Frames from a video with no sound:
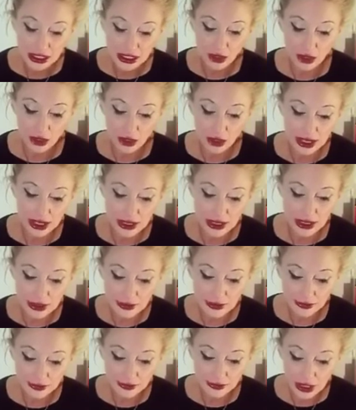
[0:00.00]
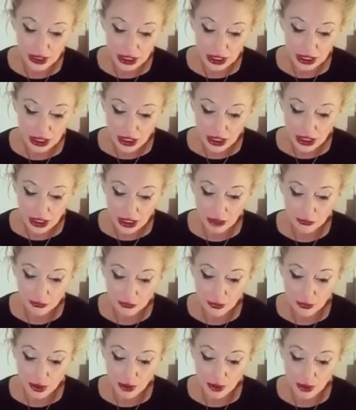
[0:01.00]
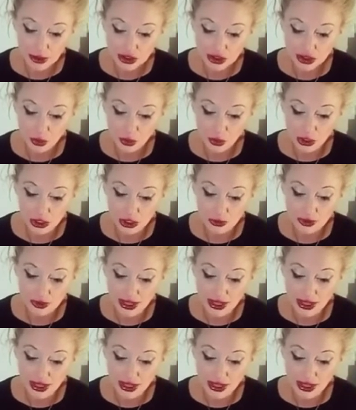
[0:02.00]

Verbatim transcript: Okay, uh, from coming toward you.